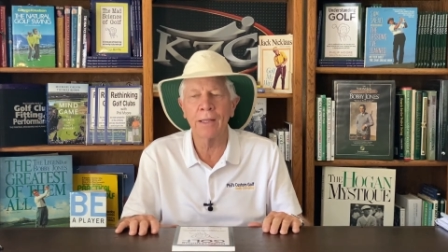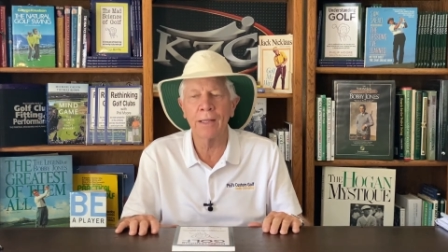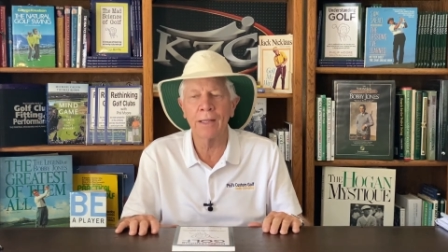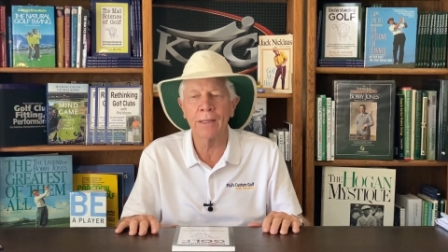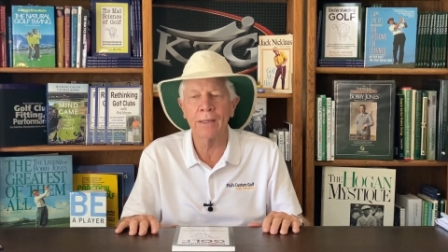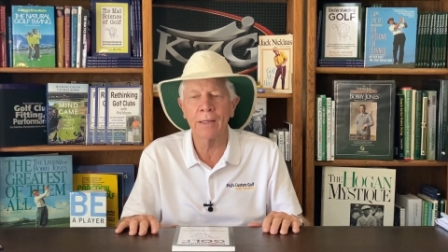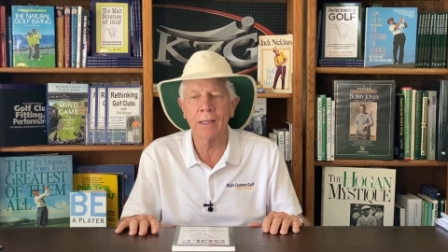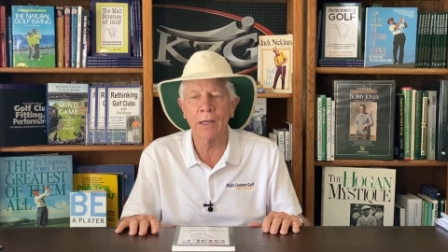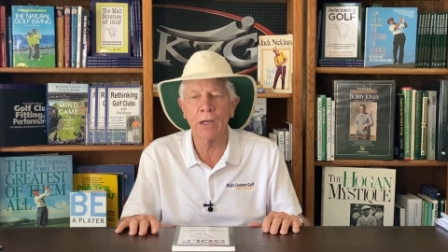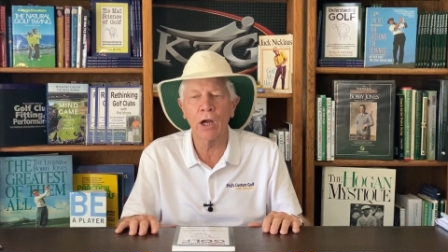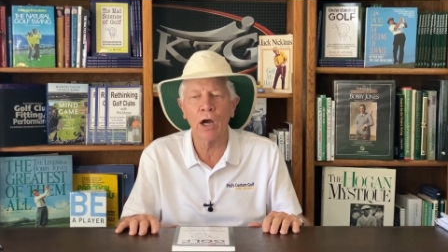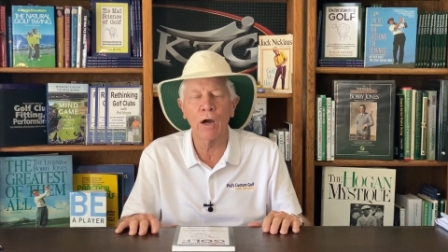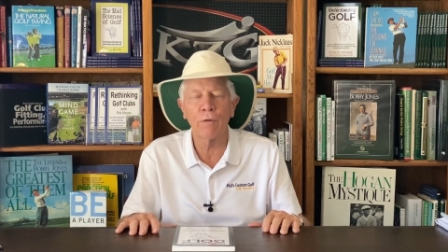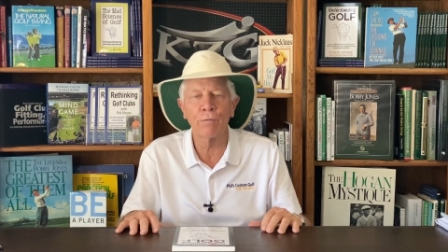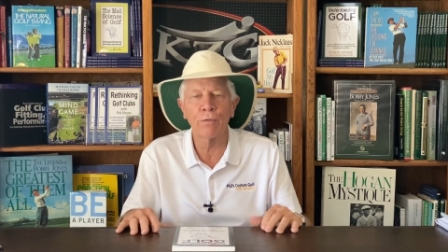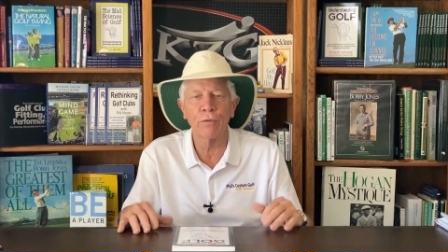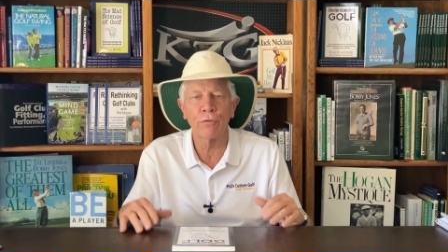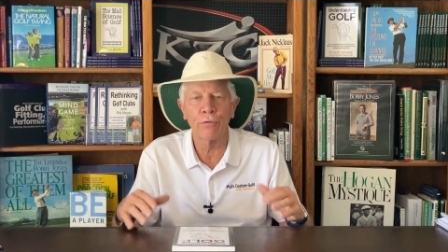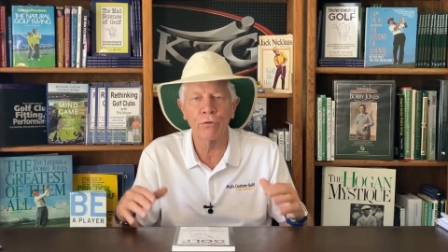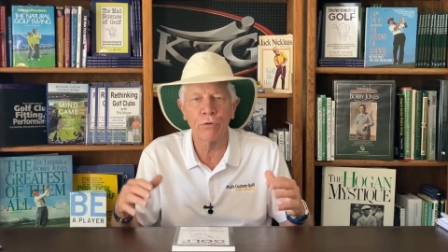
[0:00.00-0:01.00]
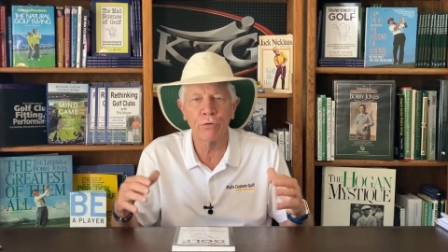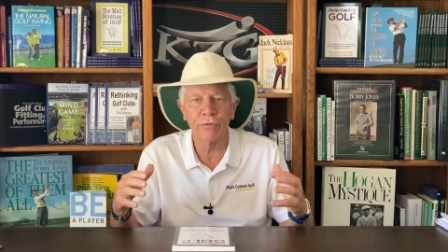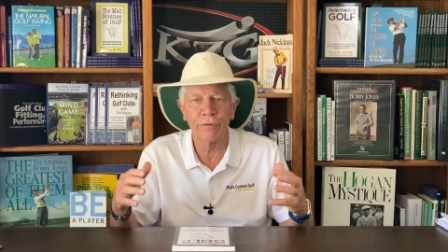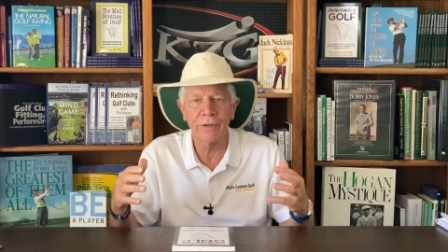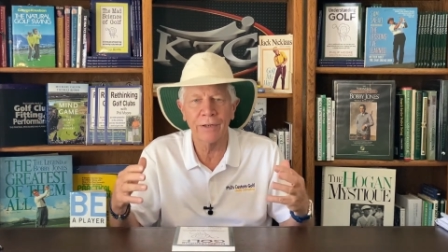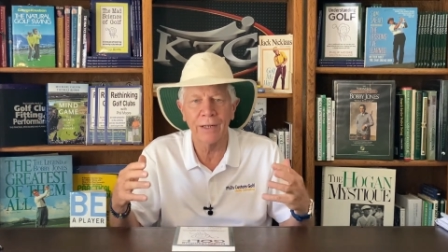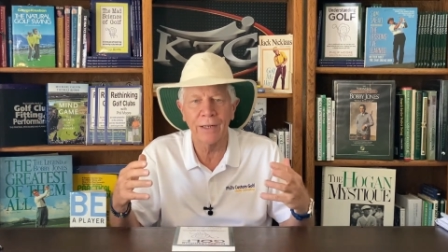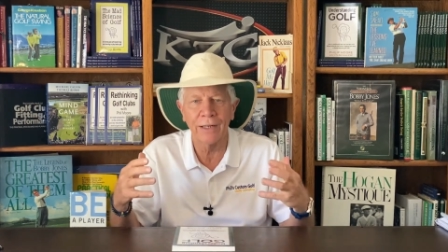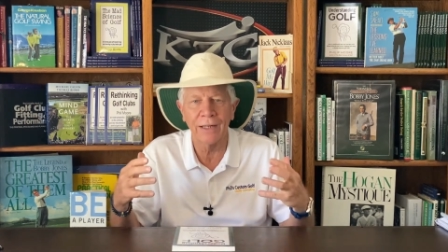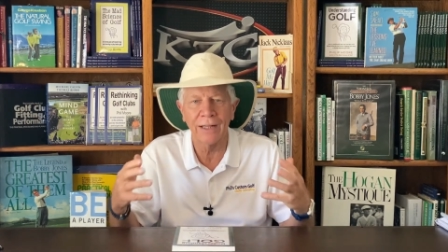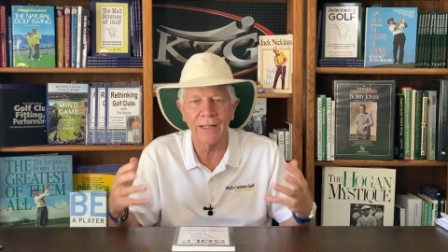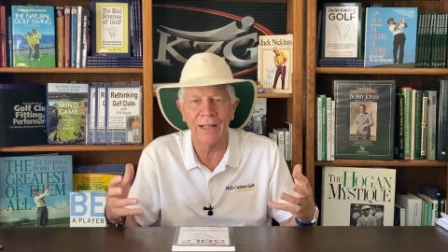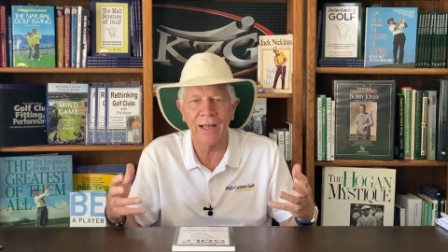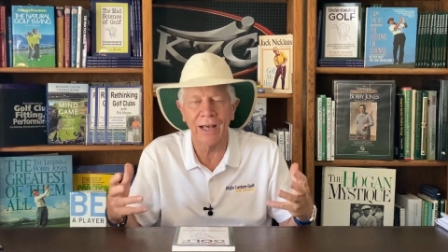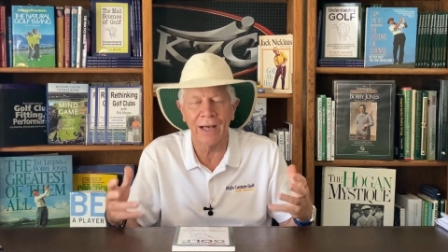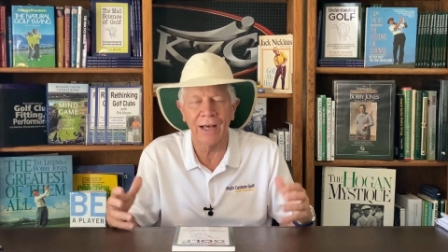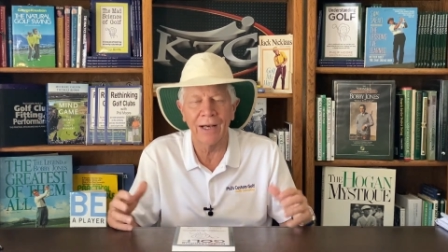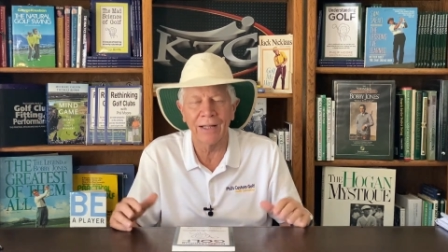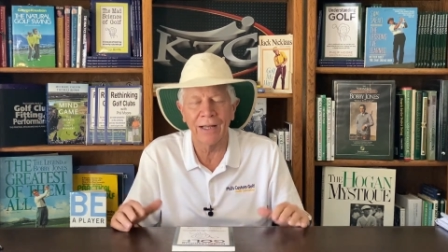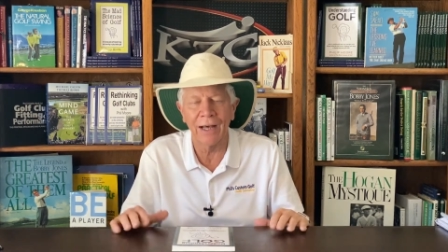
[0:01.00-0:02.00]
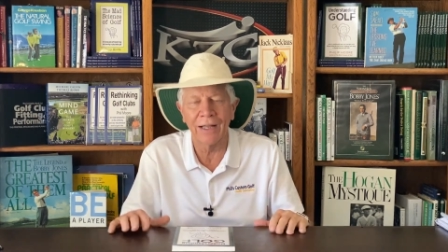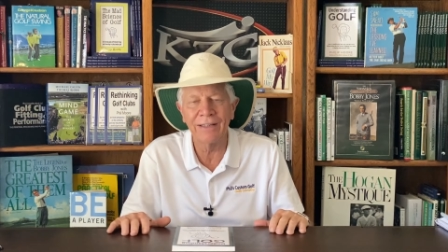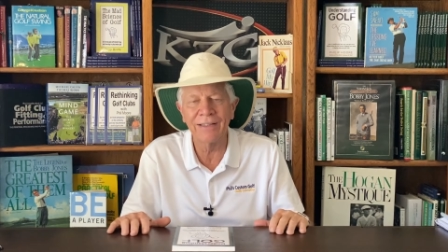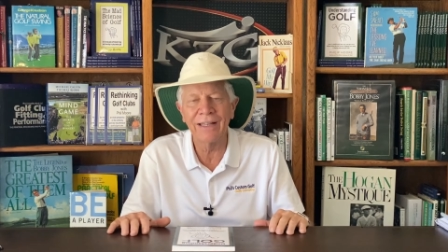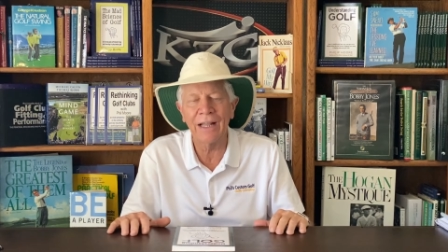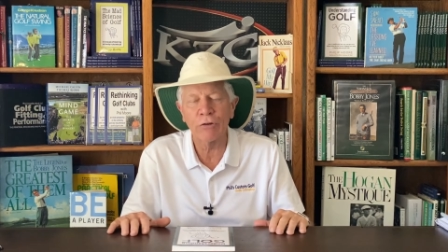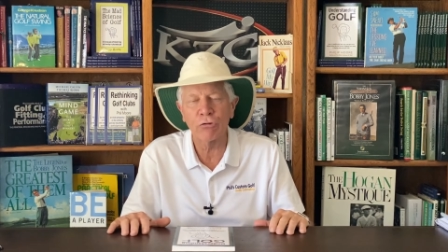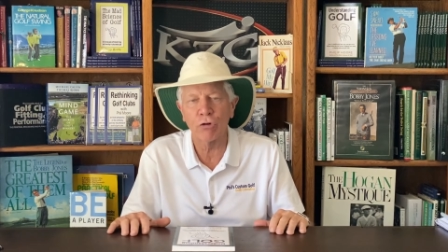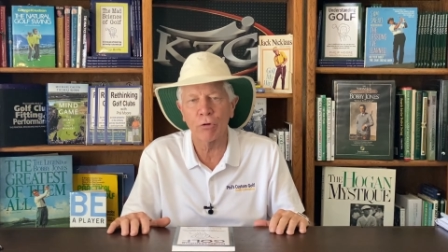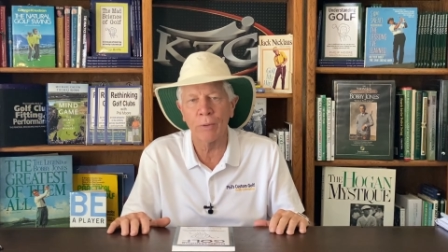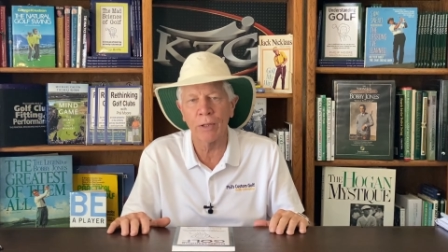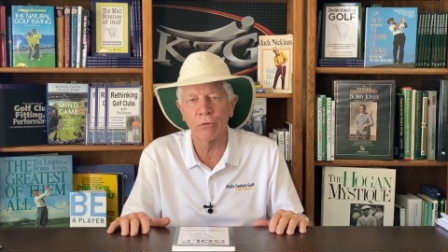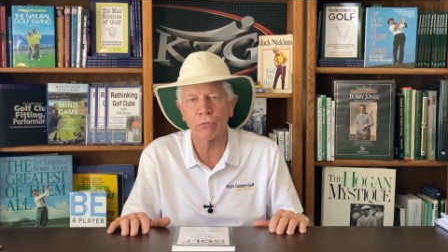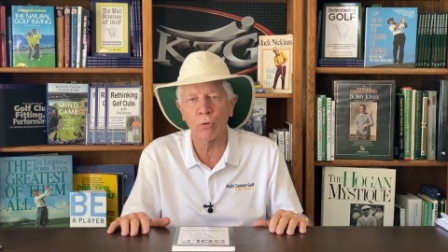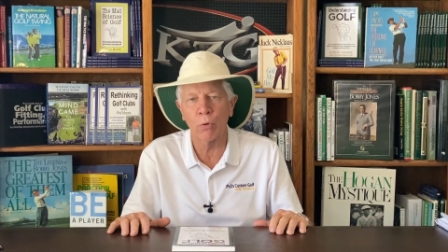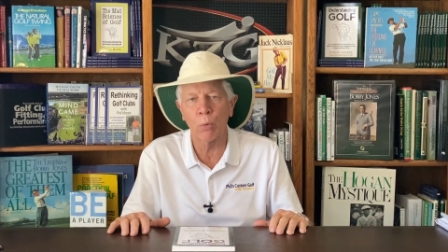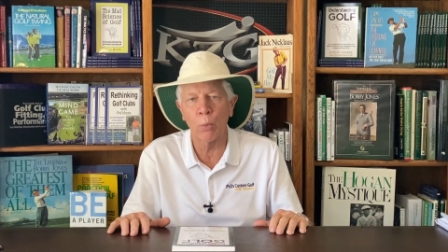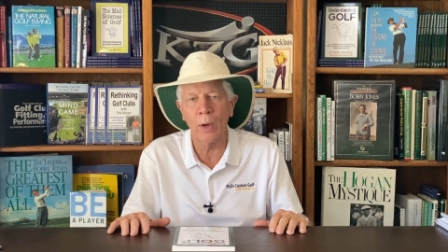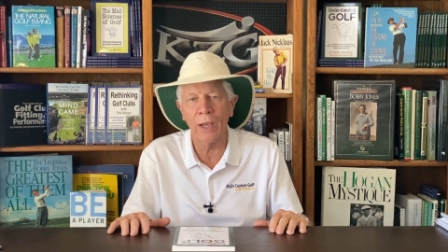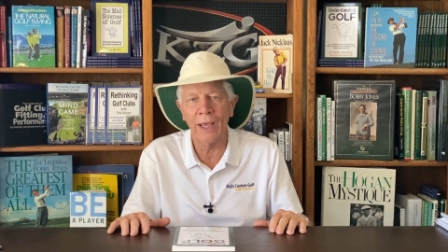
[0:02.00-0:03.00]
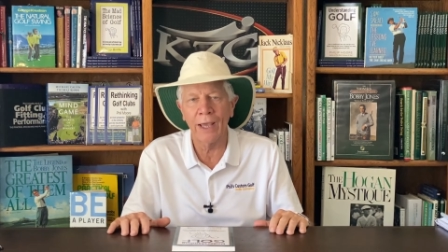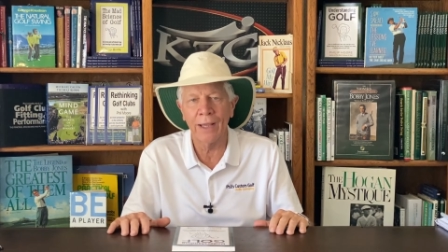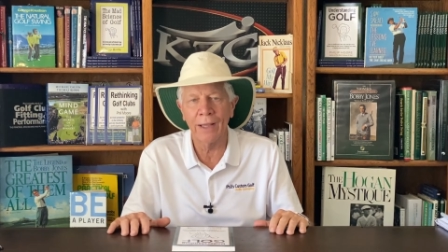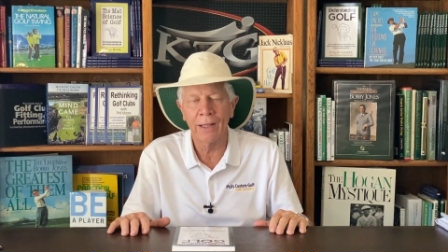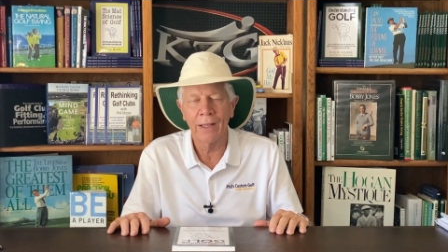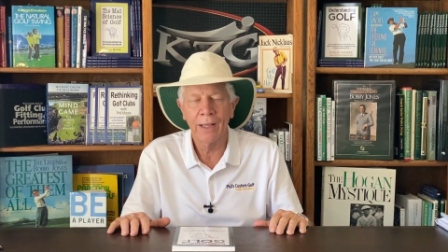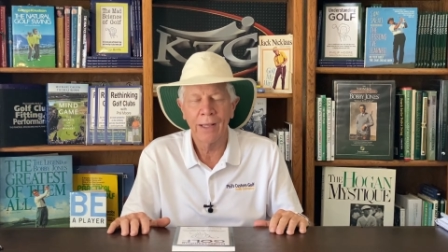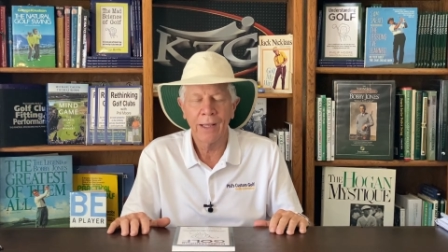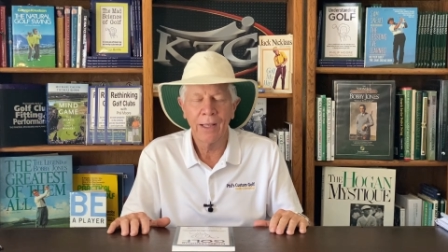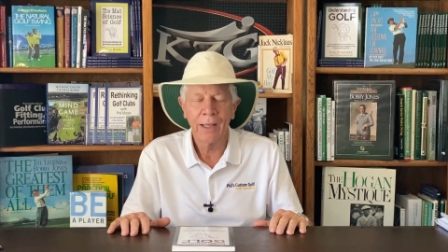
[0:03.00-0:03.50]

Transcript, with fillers: and uh, golfers use it in a, a, detrimental way.